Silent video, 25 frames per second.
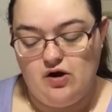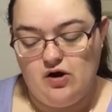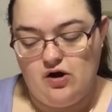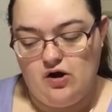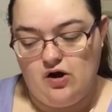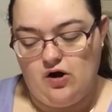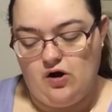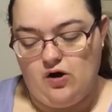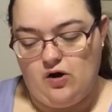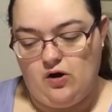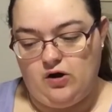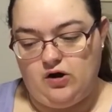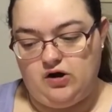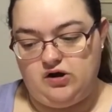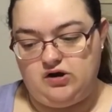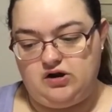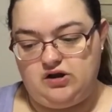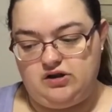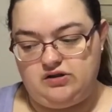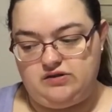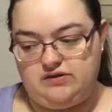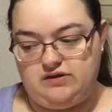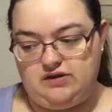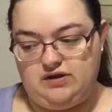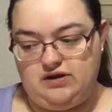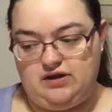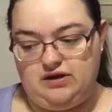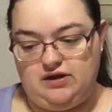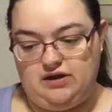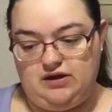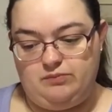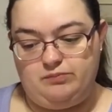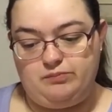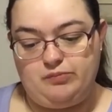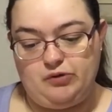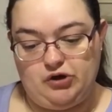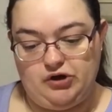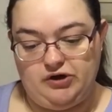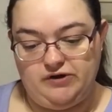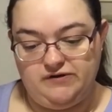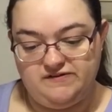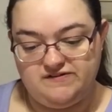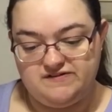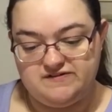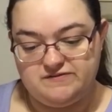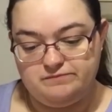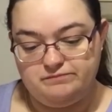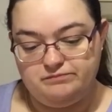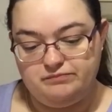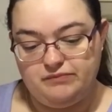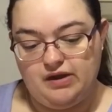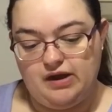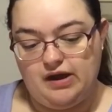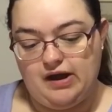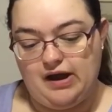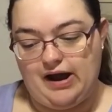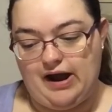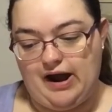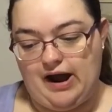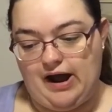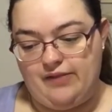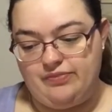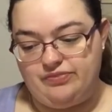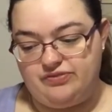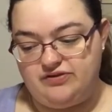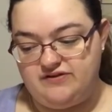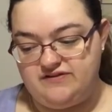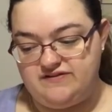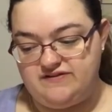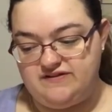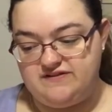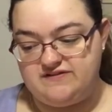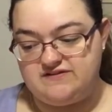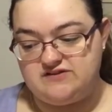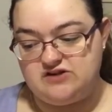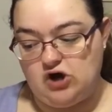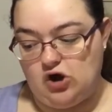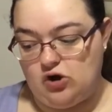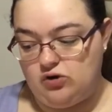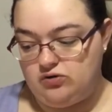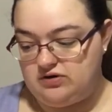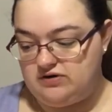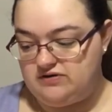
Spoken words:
on the birds. And this is Golden